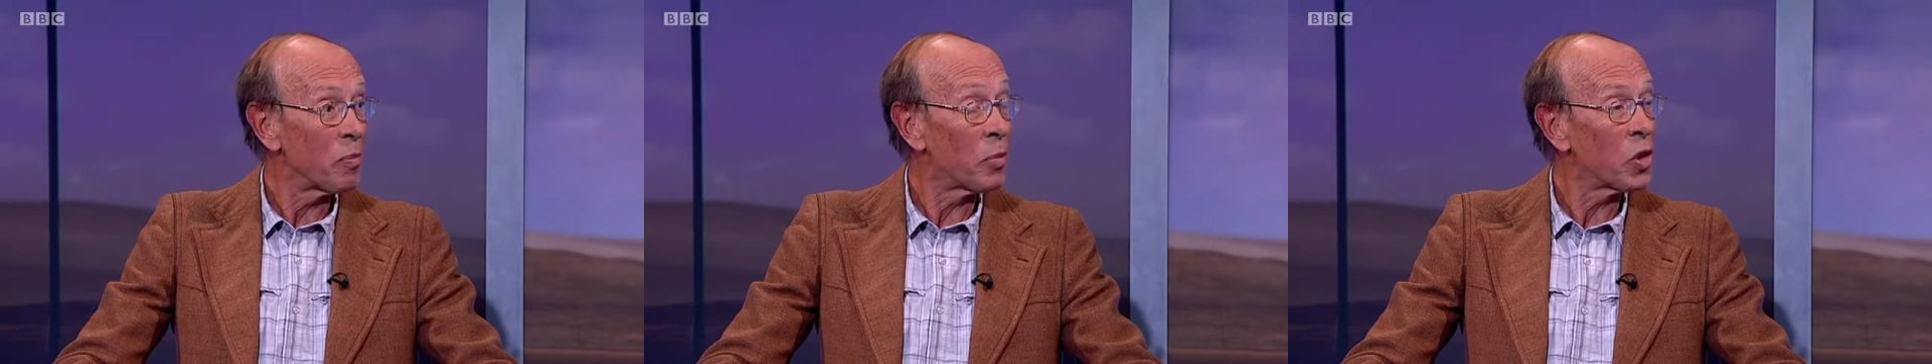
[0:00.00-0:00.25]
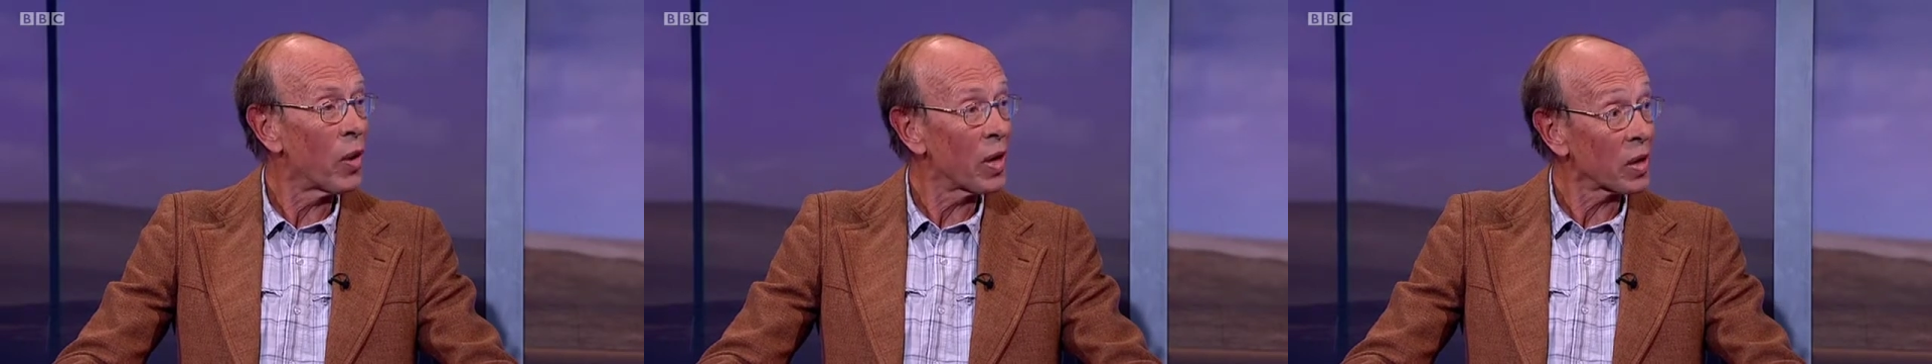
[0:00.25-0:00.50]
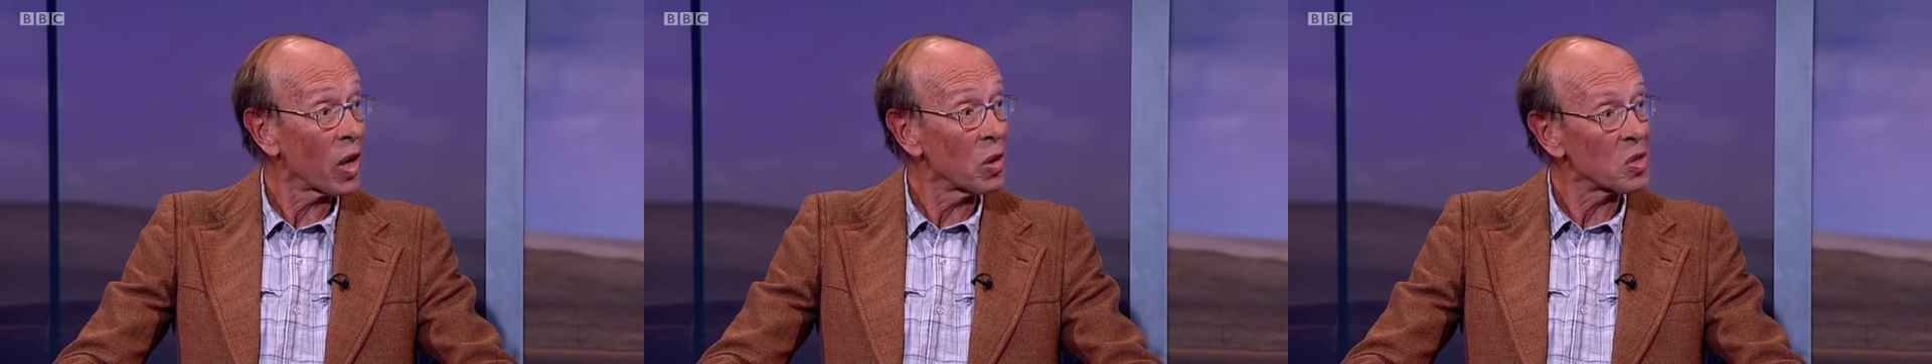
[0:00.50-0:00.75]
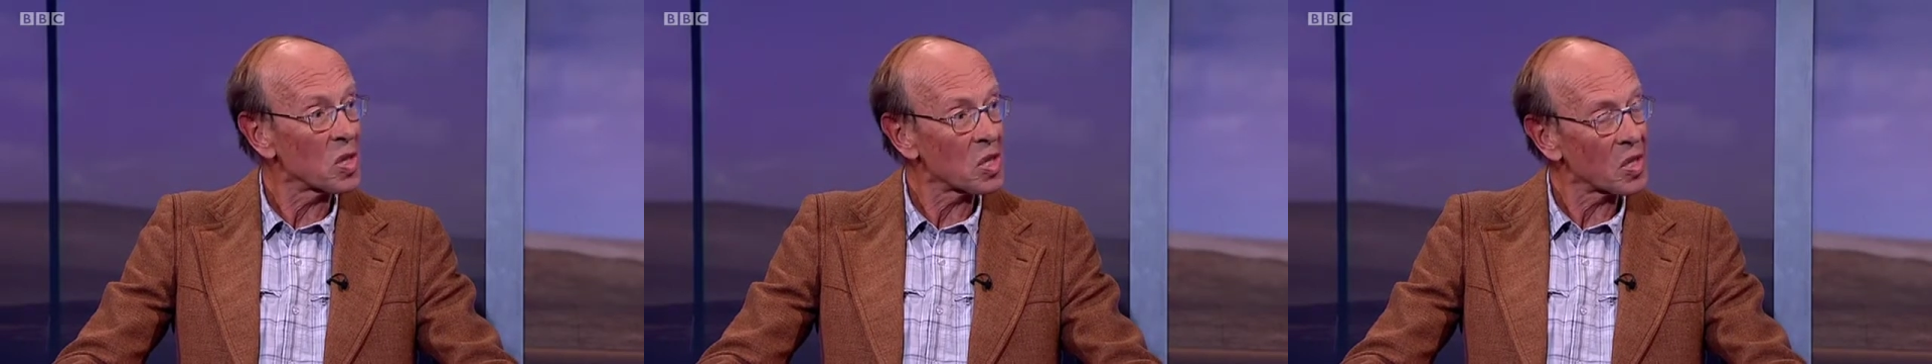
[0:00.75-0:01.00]
through our
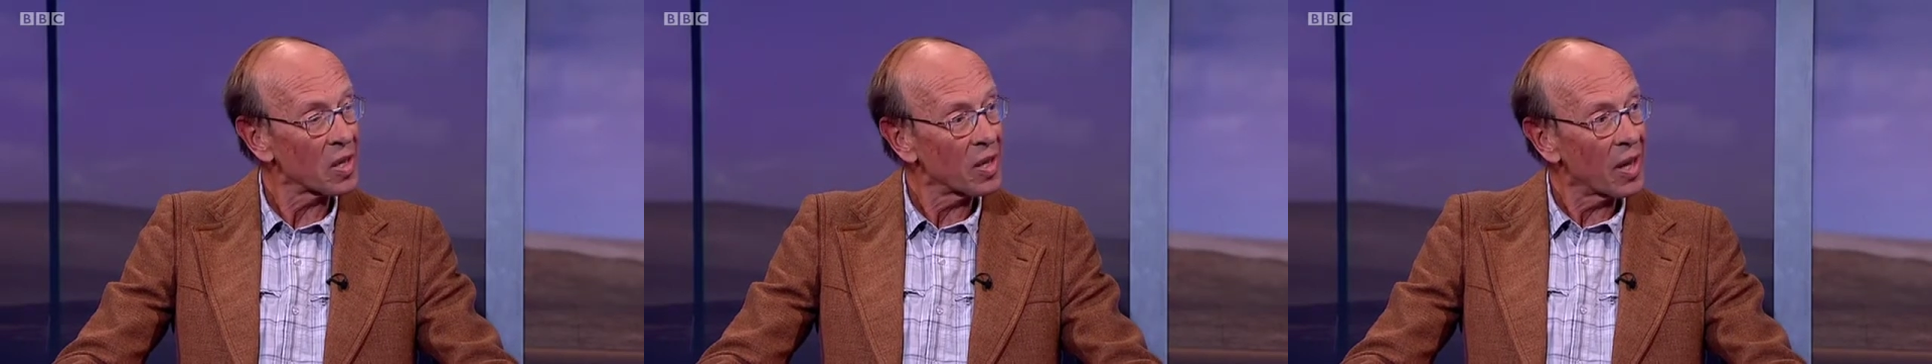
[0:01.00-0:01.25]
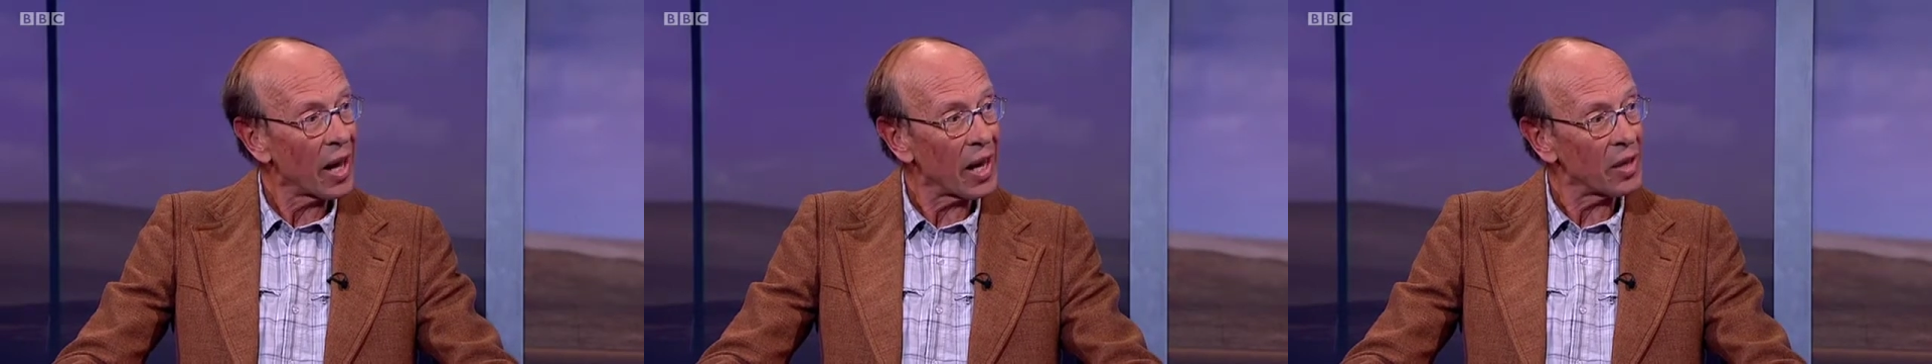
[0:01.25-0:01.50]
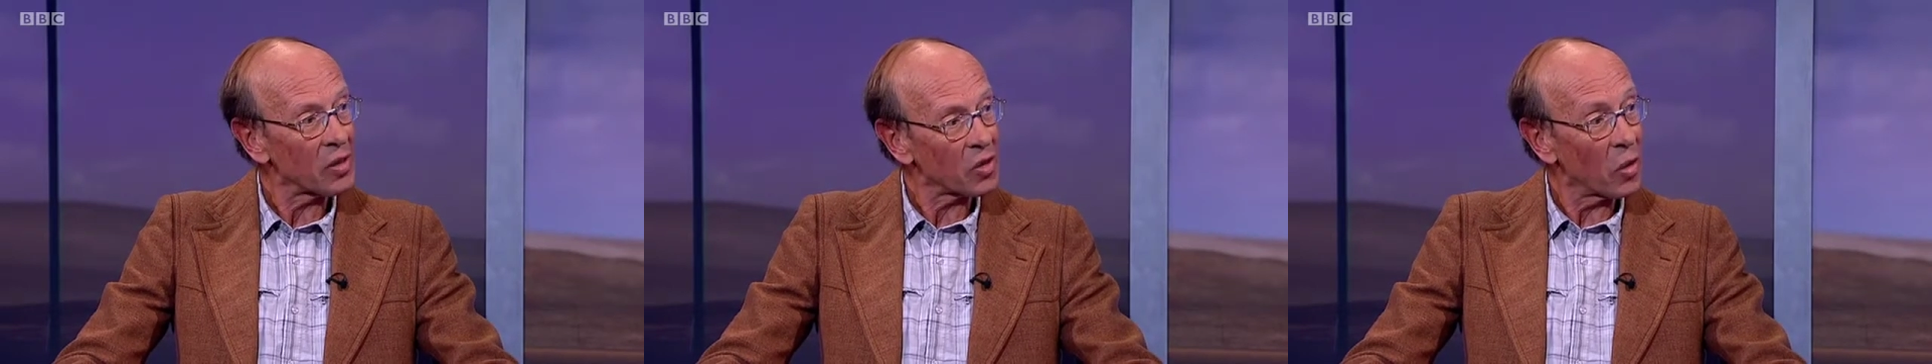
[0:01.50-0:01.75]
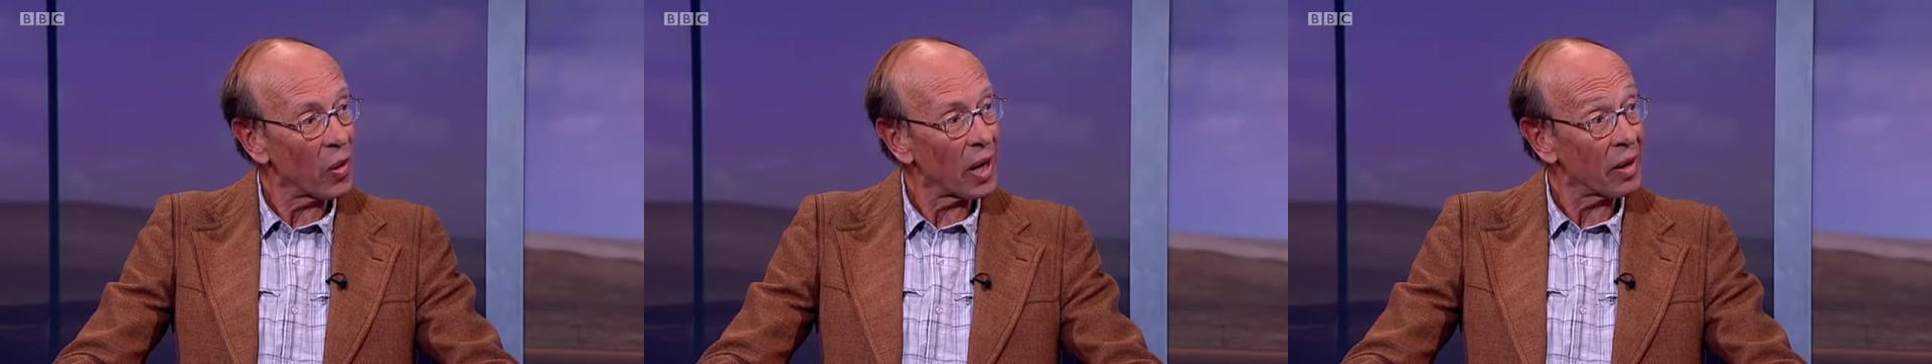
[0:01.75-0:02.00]
coasts and through our